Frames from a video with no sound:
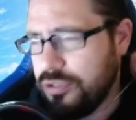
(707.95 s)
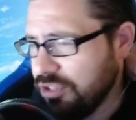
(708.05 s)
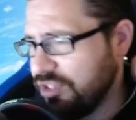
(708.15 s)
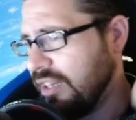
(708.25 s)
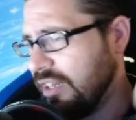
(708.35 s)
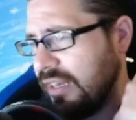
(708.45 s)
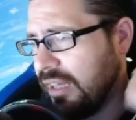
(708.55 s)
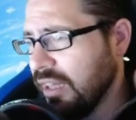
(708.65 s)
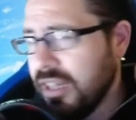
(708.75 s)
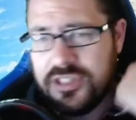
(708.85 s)
you just said that
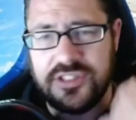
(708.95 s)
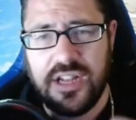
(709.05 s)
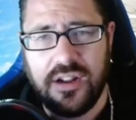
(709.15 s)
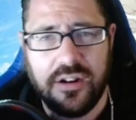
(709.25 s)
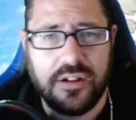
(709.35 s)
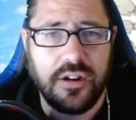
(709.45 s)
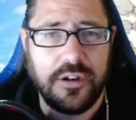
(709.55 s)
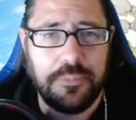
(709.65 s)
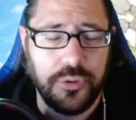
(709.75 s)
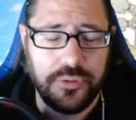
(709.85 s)
uh, she's not a hard
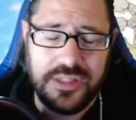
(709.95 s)
card to pull.